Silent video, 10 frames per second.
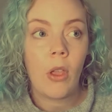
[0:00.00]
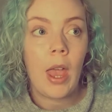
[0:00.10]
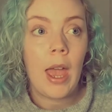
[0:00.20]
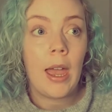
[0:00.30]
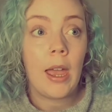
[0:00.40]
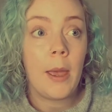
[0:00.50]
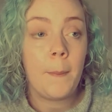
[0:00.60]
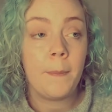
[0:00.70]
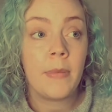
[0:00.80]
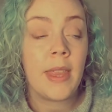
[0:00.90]

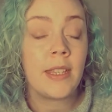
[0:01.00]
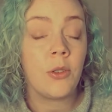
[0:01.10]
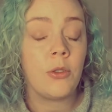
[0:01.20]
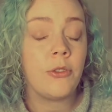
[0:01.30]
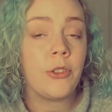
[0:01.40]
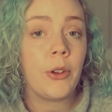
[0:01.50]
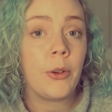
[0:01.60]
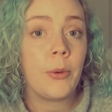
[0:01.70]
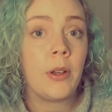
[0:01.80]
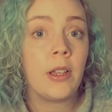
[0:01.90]
There's
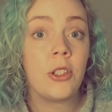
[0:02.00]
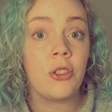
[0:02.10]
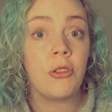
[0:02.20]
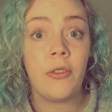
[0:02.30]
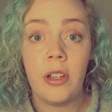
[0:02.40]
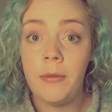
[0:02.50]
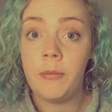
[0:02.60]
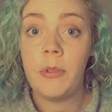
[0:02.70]
also Scrivener,